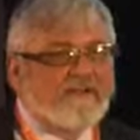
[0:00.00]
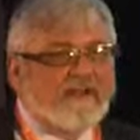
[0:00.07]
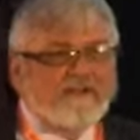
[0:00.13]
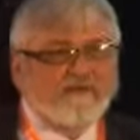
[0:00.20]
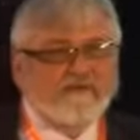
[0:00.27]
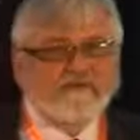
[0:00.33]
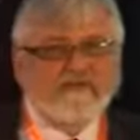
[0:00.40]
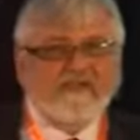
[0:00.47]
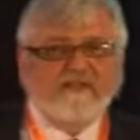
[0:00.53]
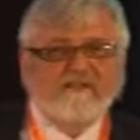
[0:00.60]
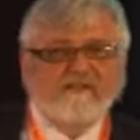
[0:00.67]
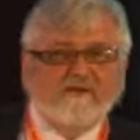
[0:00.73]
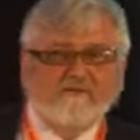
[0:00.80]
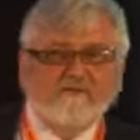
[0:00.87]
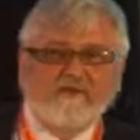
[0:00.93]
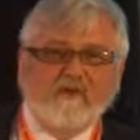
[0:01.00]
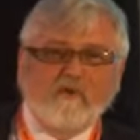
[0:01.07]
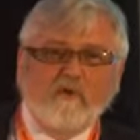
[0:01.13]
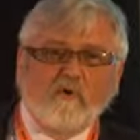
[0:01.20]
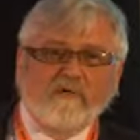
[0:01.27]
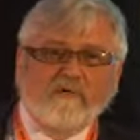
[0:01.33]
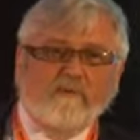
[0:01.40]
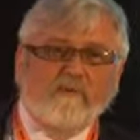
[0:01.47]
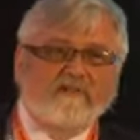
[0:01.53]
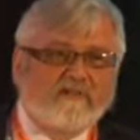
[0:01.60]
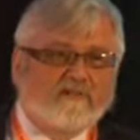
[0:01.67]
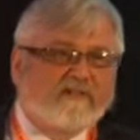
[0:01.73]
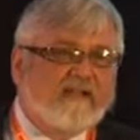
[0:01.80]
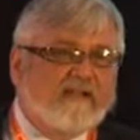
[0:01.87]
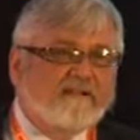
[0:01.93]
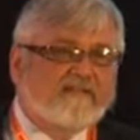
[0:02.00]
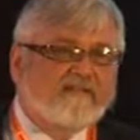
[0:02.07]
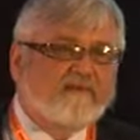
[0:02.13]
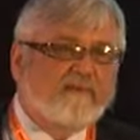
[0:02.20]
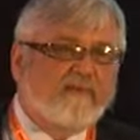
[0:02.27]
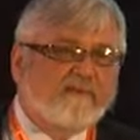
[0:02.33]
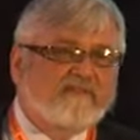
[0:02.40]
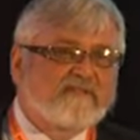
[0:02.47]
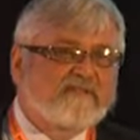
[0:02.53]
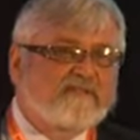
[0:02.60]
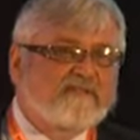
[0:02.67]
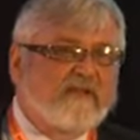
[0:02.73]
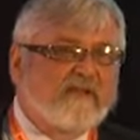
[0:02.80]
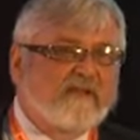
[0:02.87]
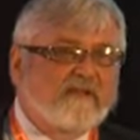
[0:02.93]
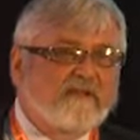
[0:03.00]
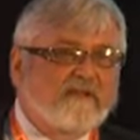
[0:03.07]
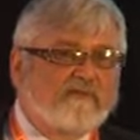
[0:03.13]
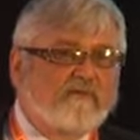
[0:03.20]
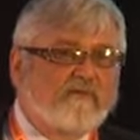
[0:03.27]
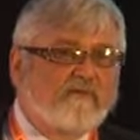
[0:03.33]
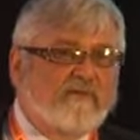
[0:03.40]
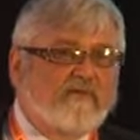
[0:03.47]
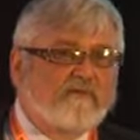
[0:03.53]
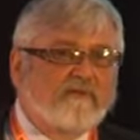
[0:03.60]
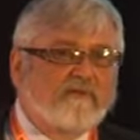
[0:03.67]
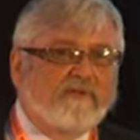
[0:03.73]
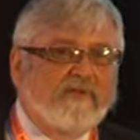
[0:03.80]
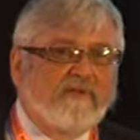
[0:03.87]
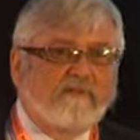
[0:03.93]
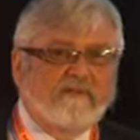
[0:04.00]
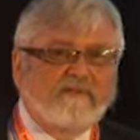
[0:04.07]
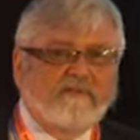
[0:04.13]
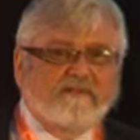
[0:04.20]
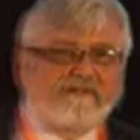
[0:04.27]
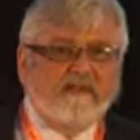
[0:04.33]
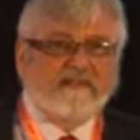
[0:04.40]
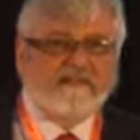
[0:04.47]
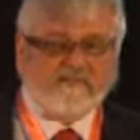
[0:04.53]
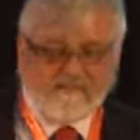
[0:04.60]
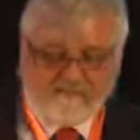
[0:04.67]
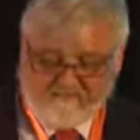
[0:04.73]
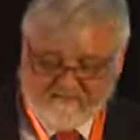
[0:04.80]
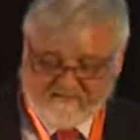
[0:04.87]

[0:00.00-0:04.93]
that contract should be awarded within the next two months and will be rolled out within the next 12